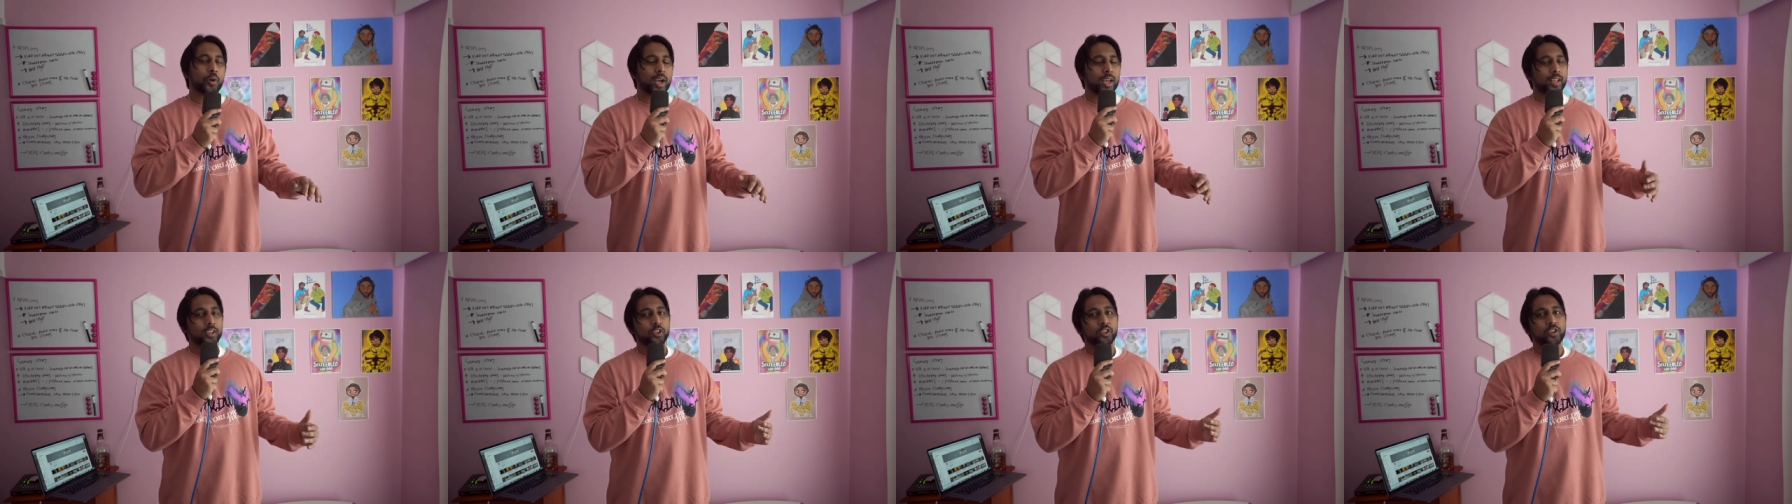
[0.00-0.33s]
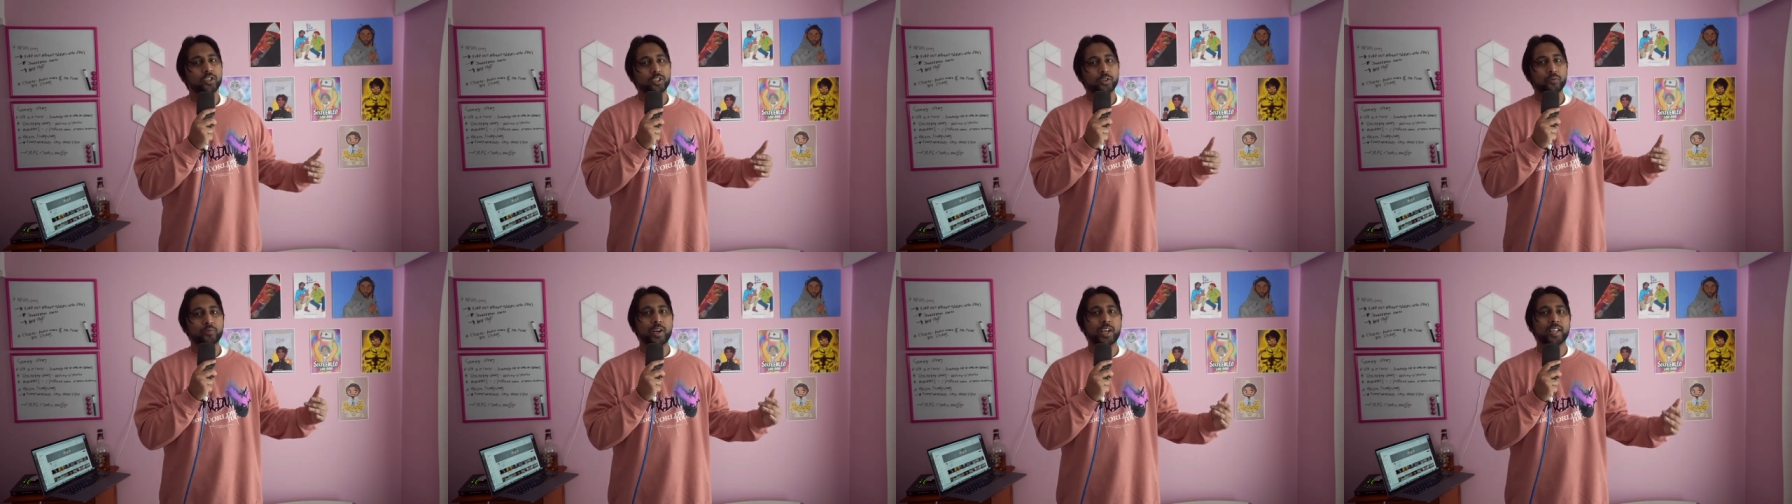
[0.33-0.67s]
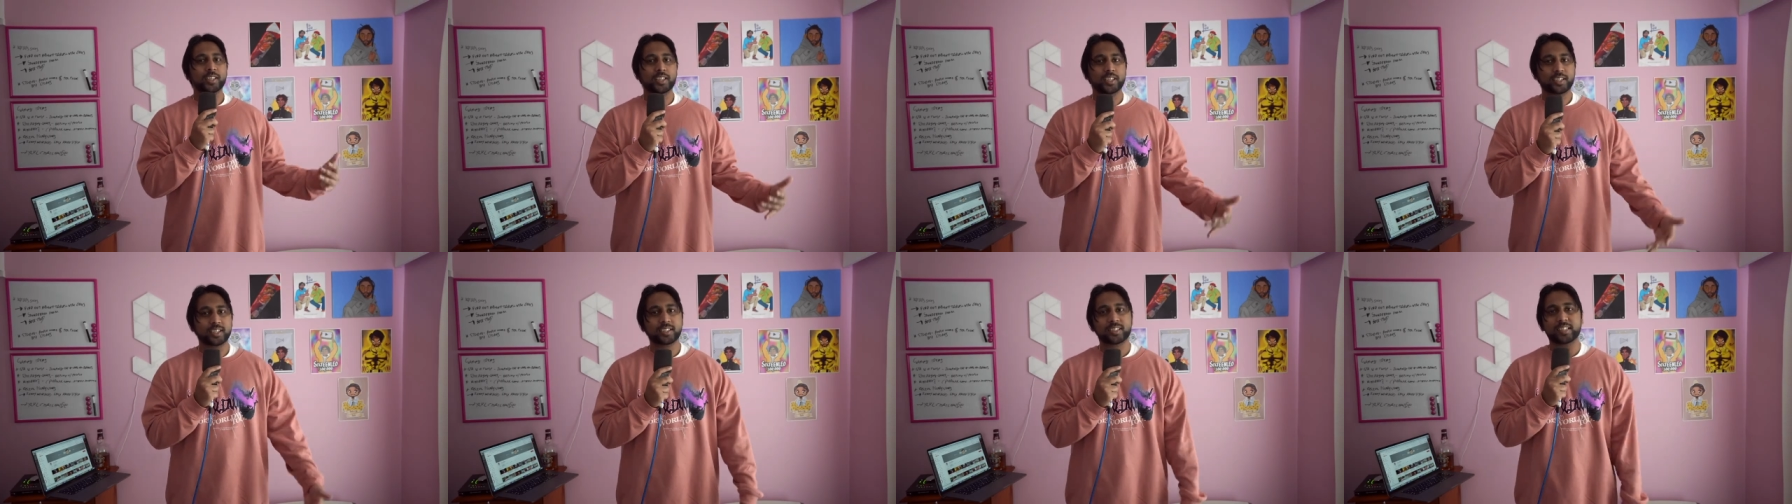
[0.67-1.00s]
I looked
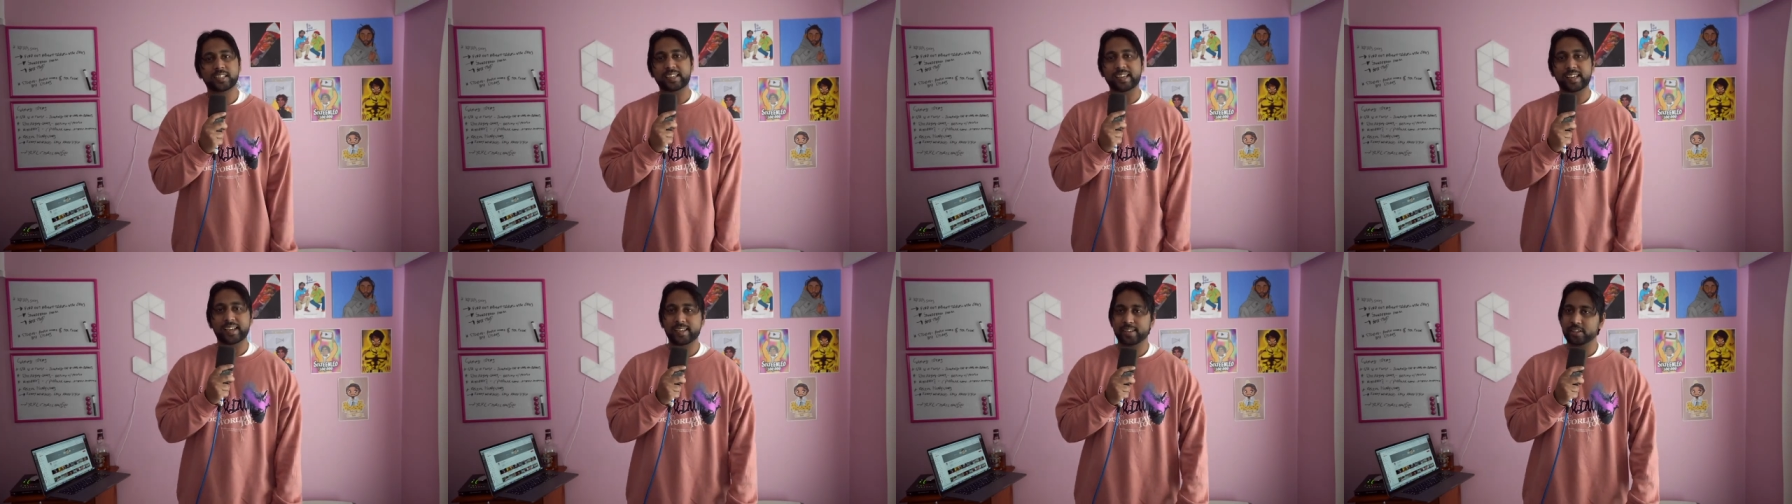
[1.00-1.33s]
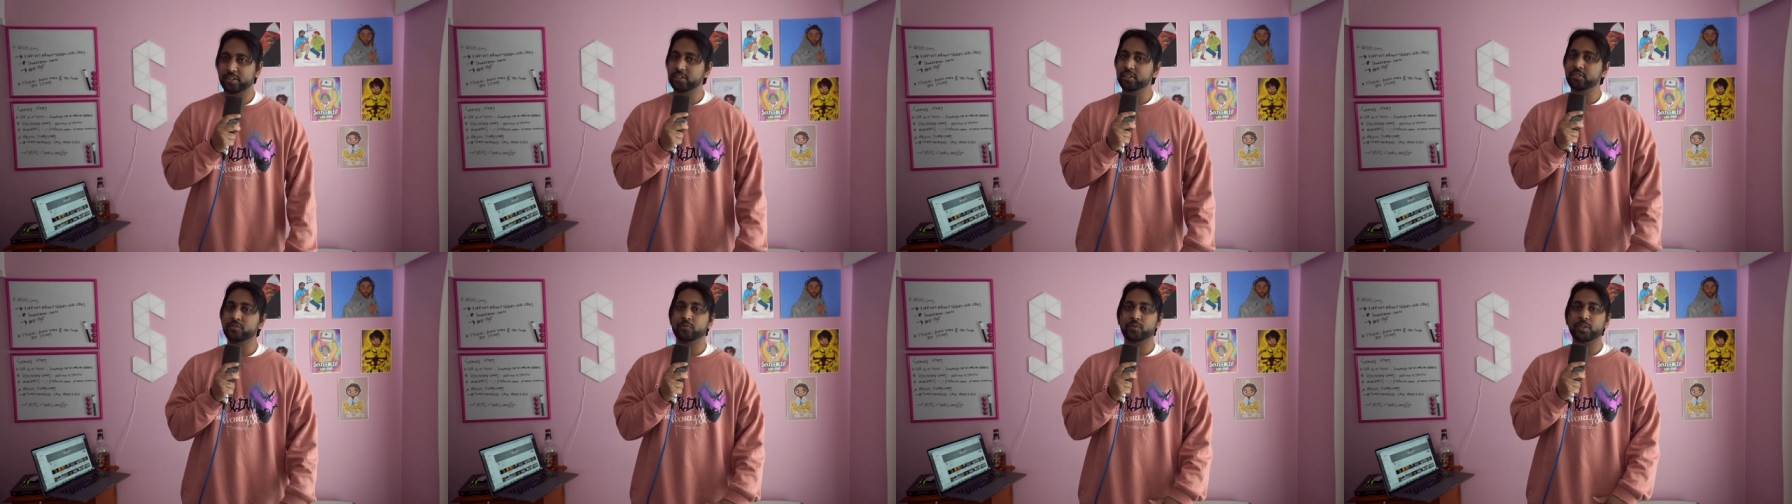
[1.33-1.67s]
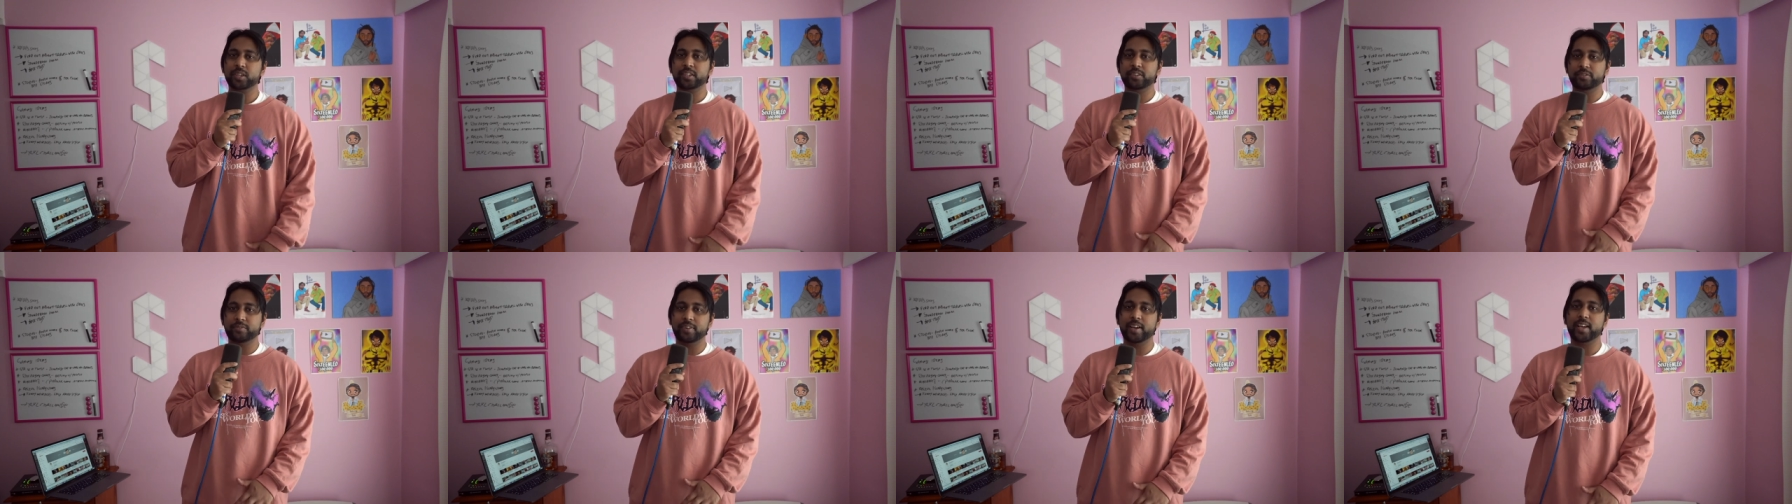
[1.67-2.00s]
around the internet and couldn't
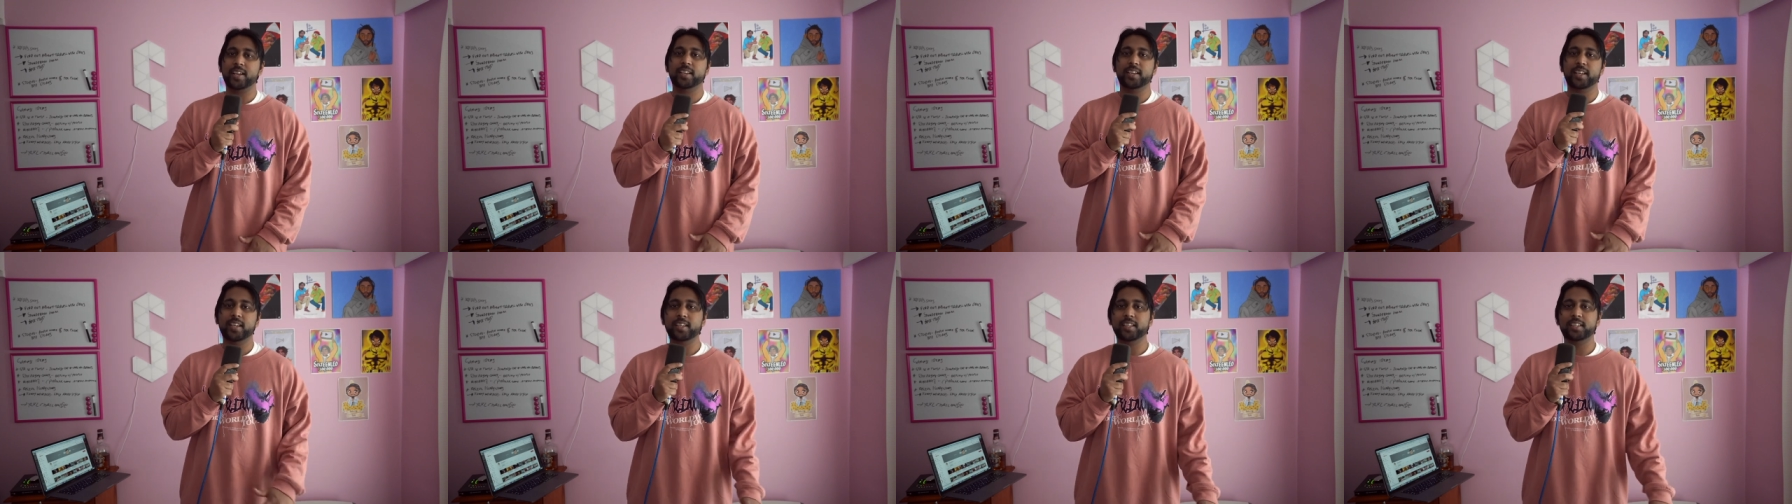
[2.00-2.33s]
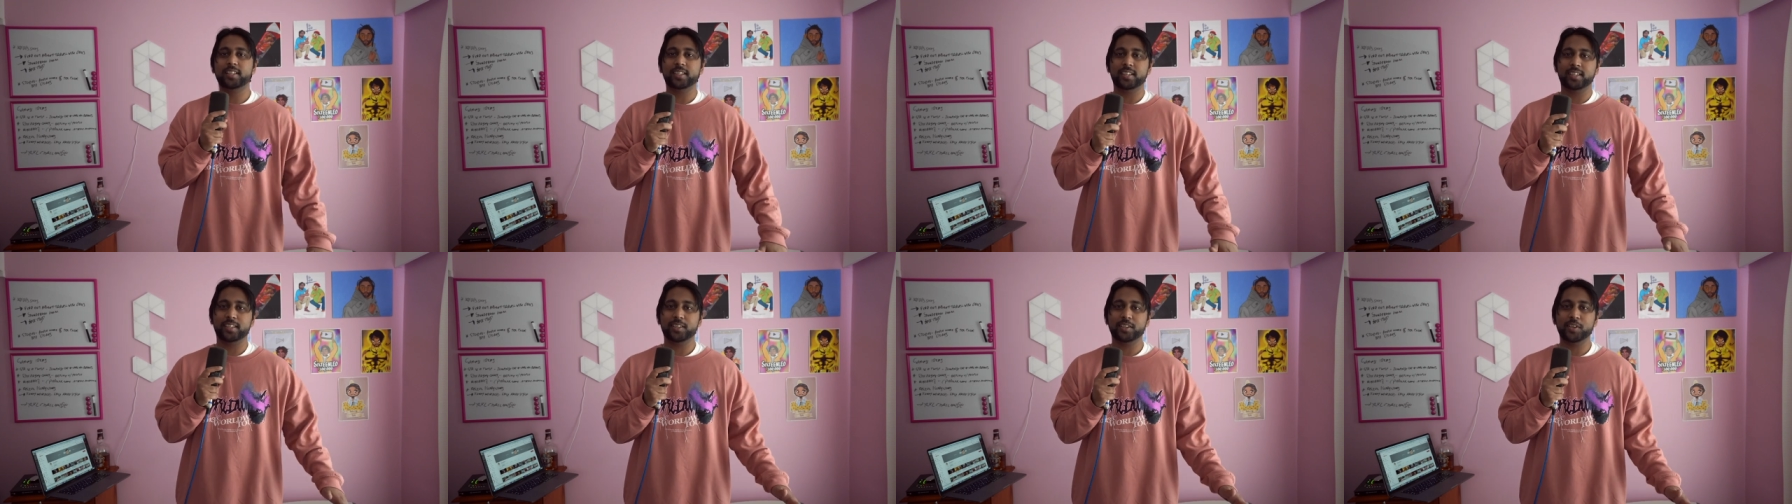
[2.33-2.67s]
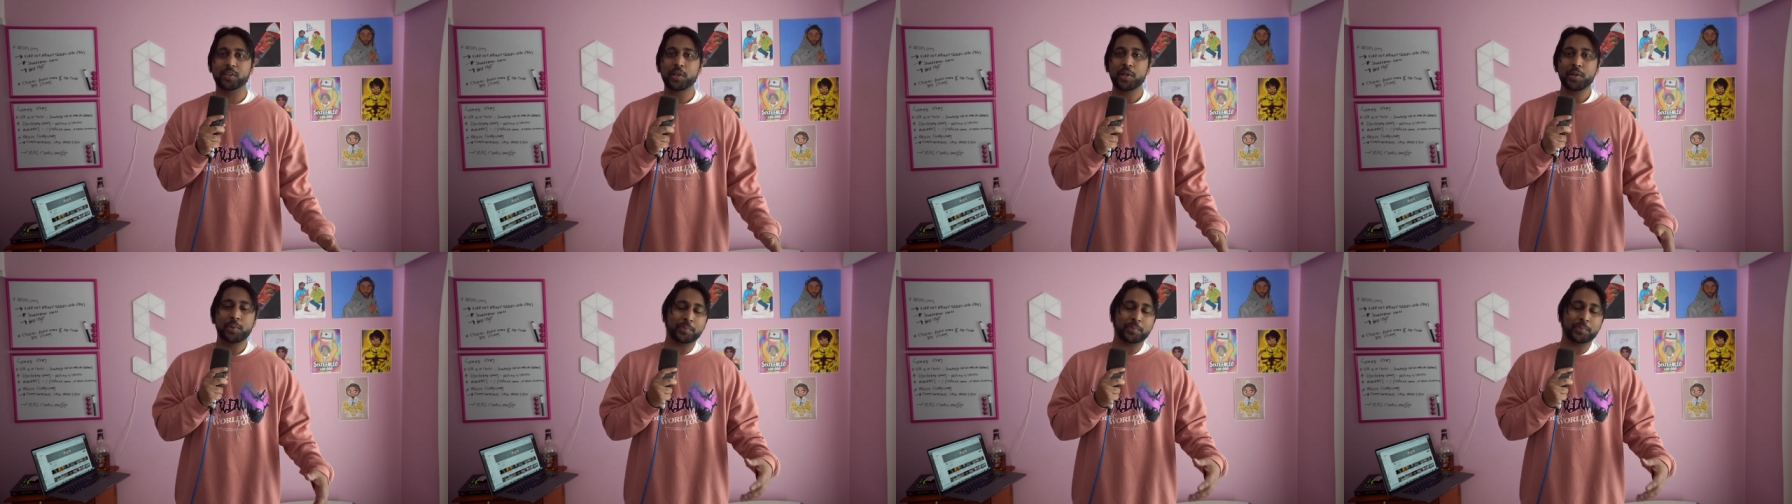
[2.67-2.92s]
really find anything.